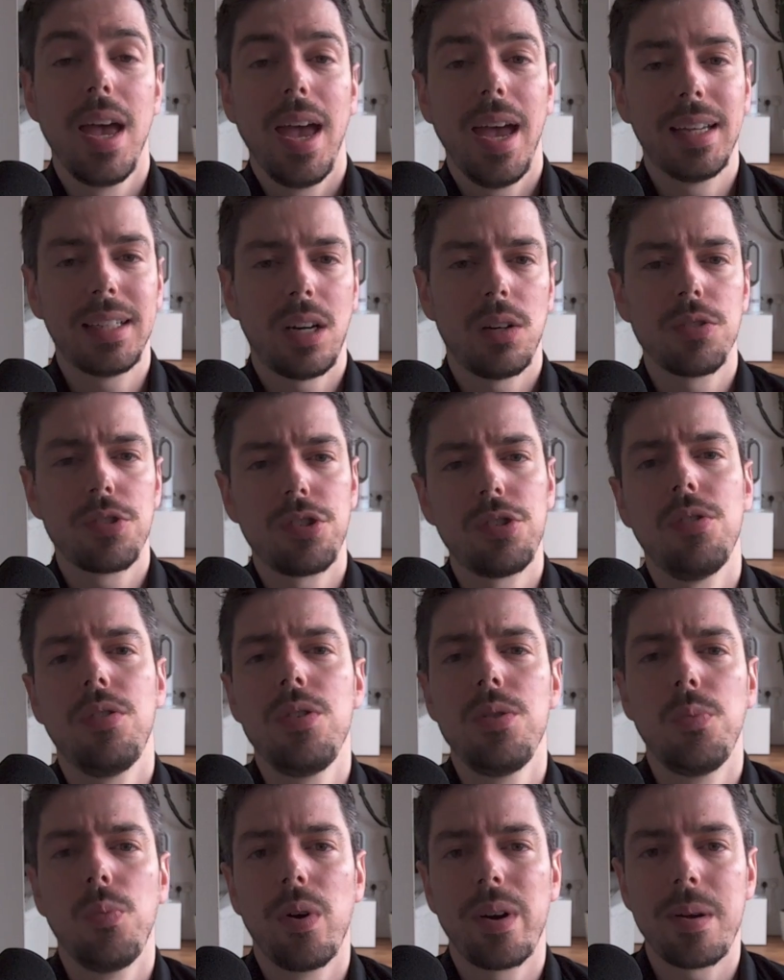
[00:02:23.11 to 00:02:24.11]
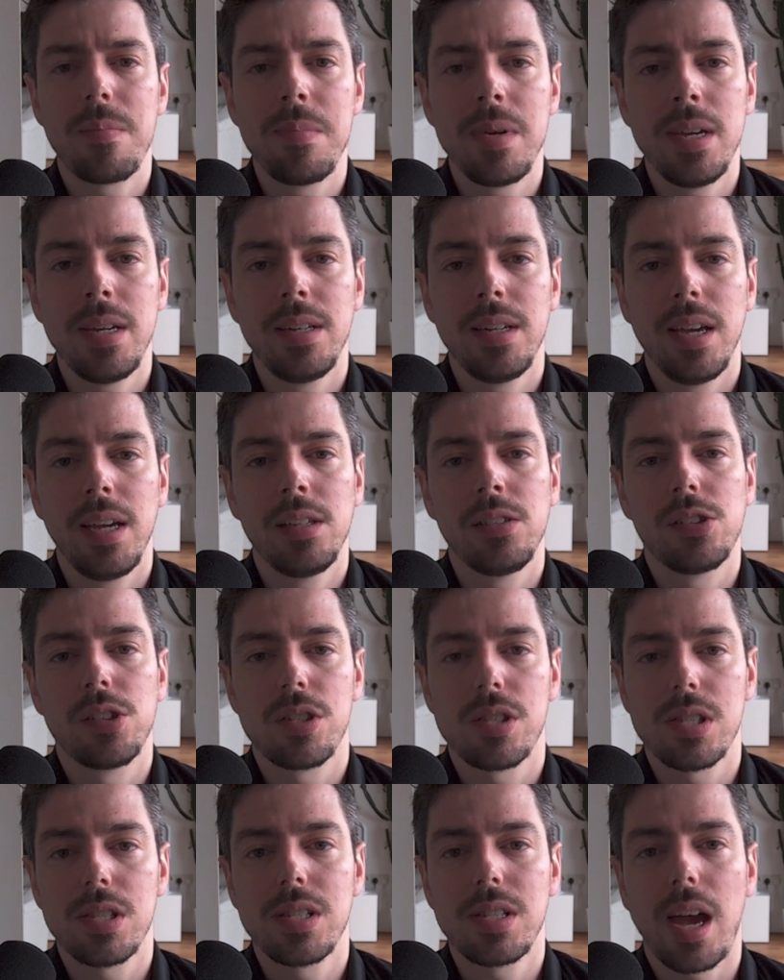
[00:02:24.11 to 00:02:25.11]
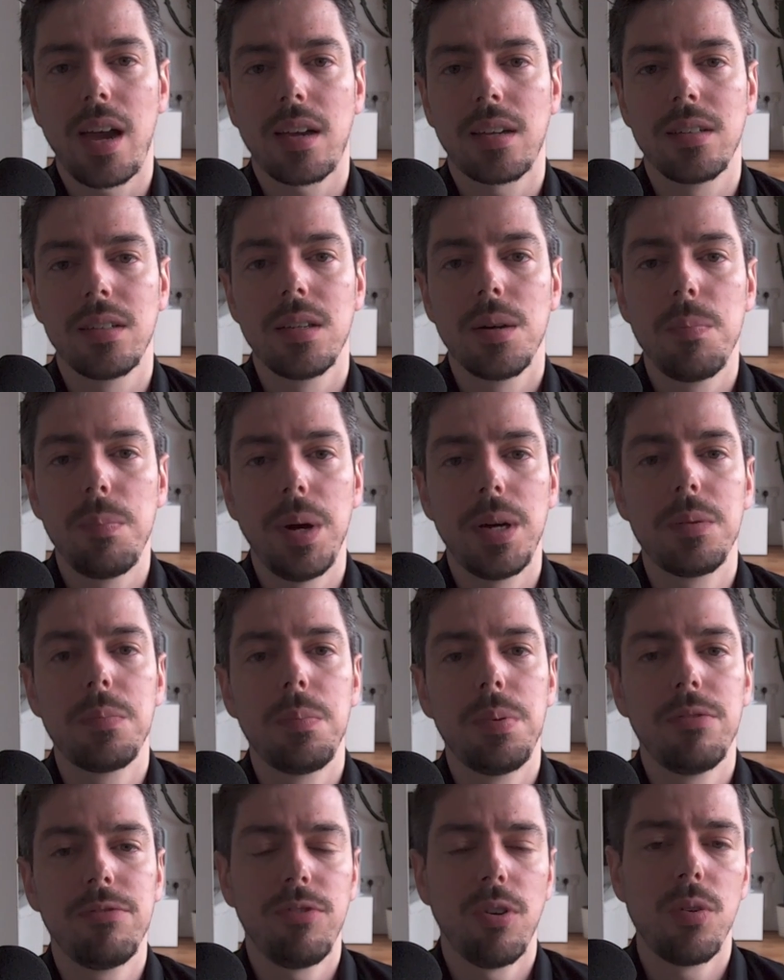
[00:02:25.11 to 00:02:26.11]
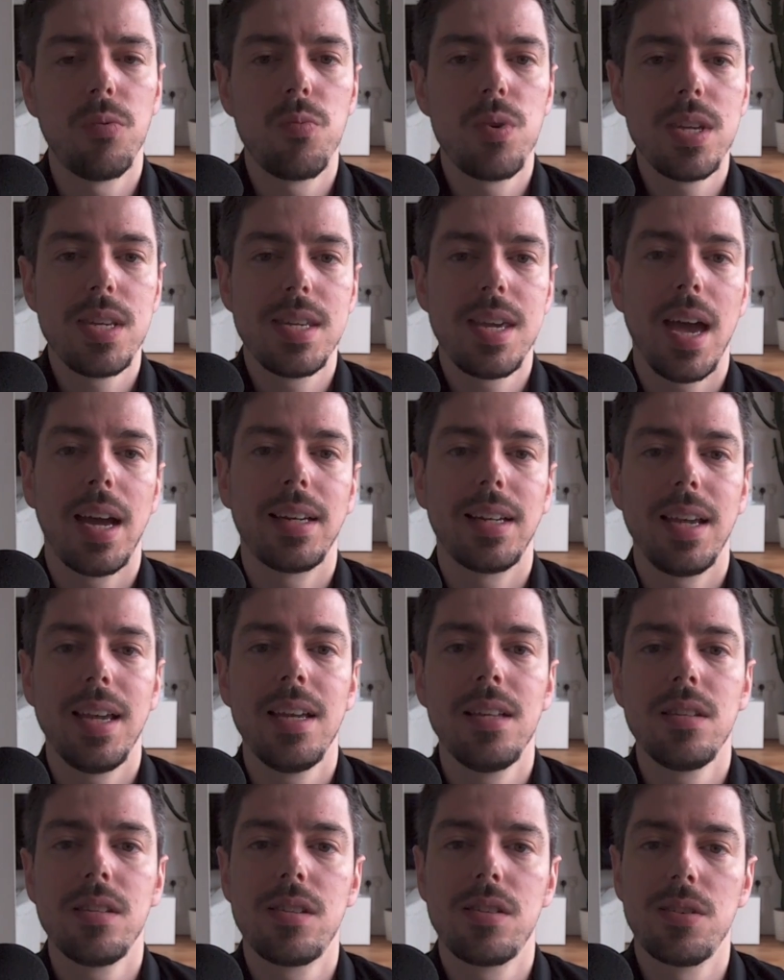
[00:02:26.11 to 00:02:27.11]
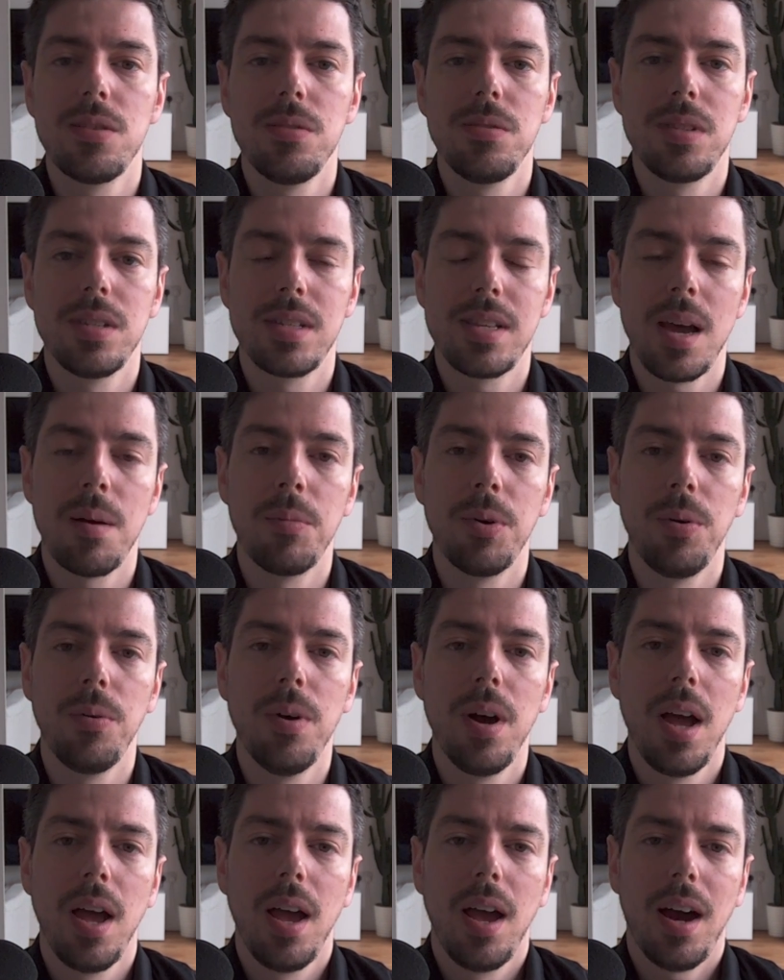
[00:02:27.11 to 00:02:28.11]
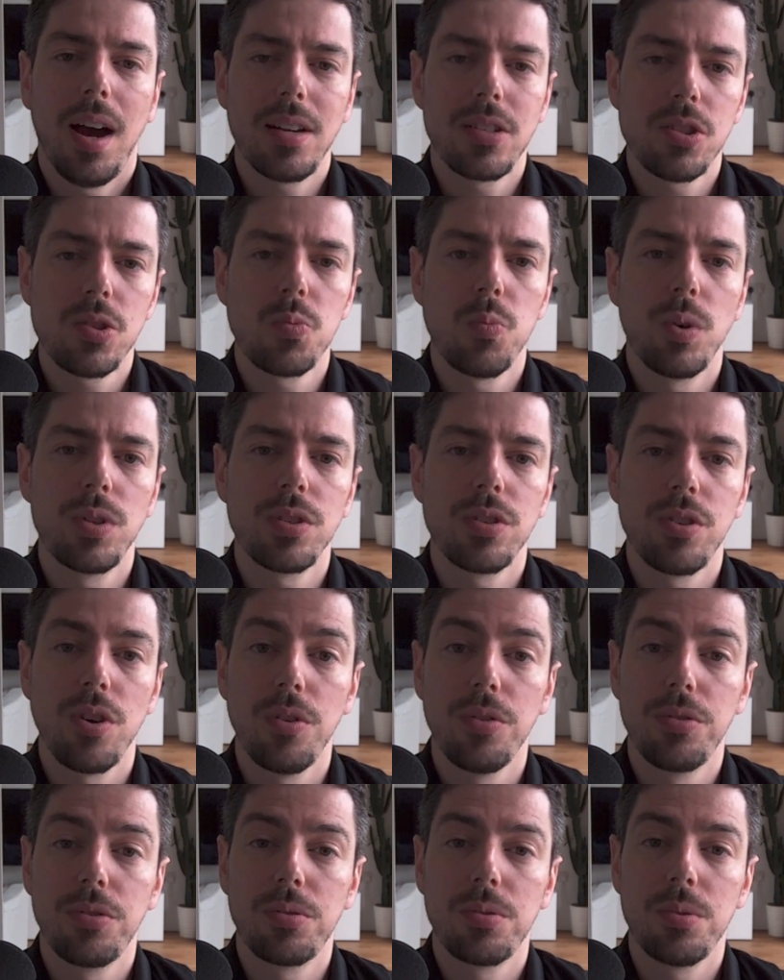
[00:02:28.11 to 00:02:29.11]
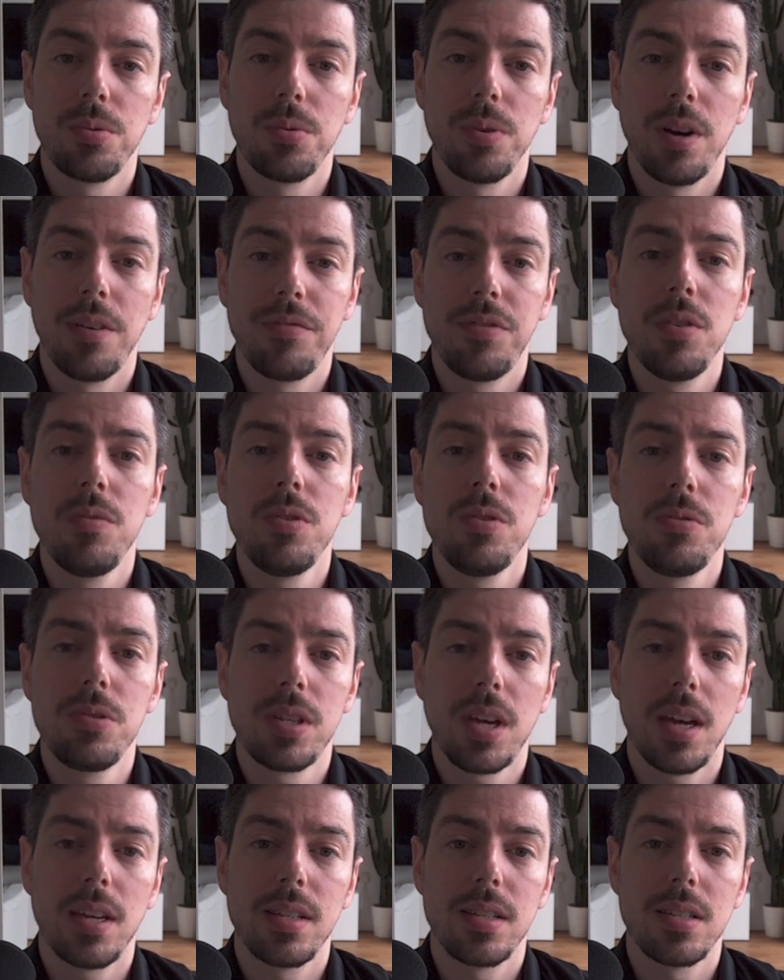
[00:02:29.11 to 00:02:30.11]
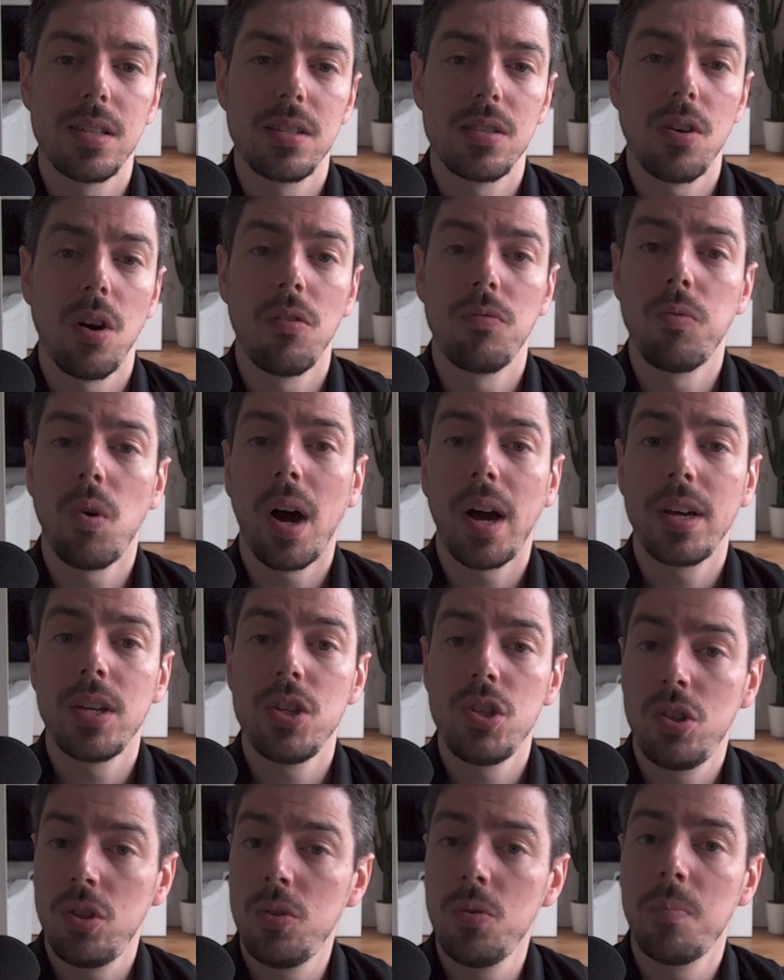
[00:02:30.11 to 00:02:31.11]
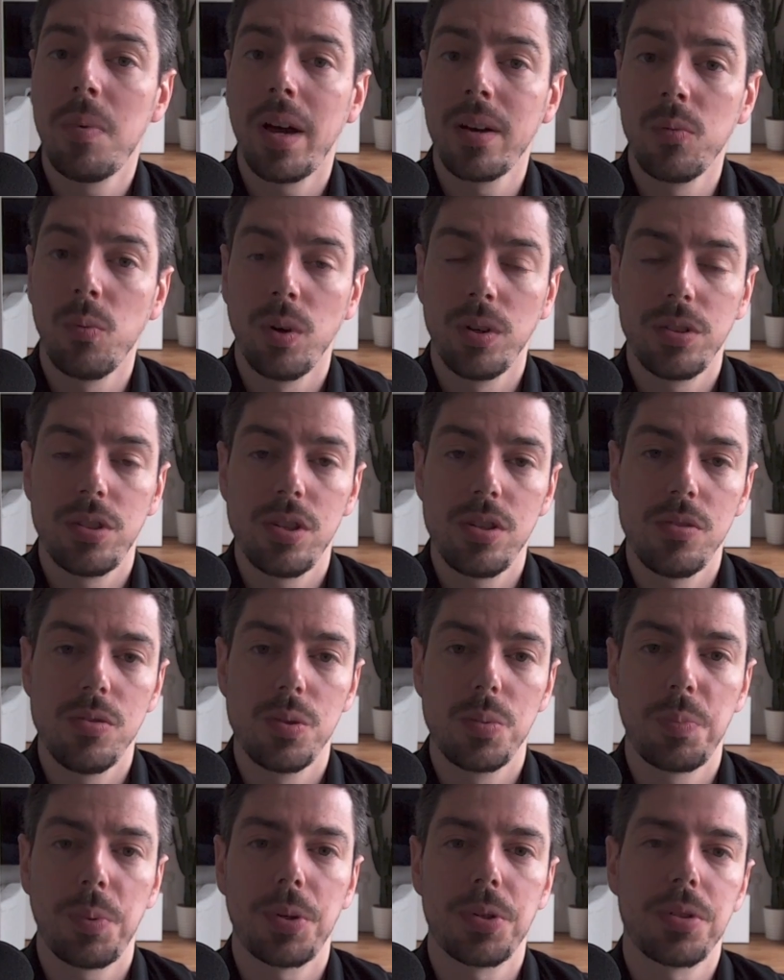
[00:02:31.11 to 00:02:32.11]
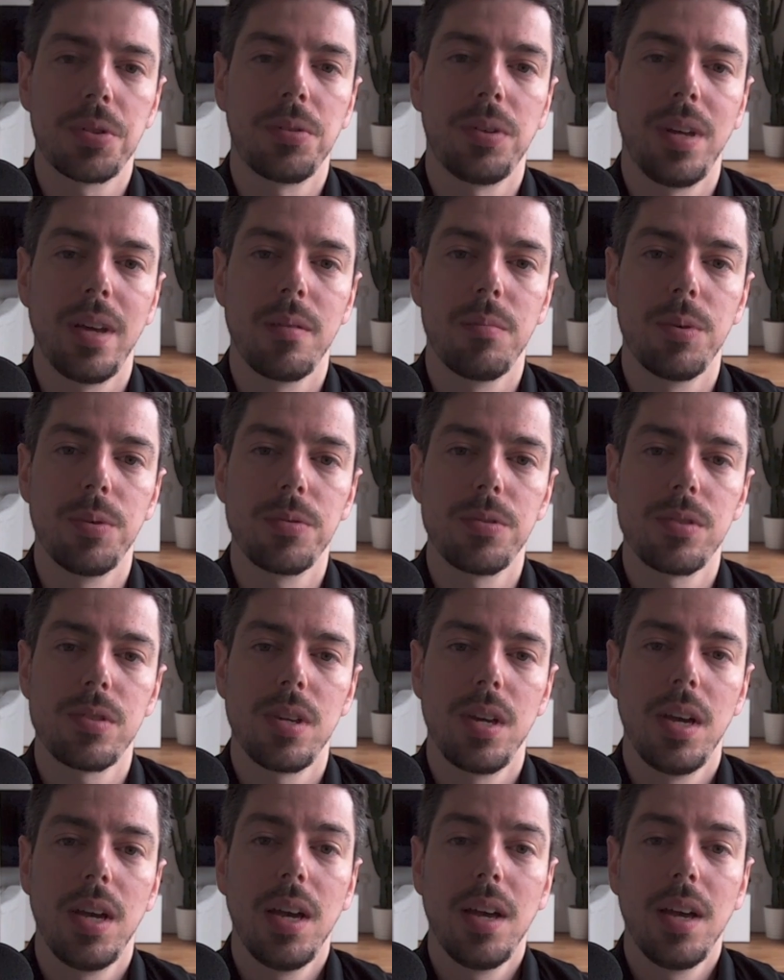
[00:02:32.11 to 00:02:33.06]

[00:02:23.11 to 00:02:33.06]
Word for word: And I'll show you what I mean in just a second. But before we get into the demo, I just want to go through a few use cases of why you might want to use personal labels.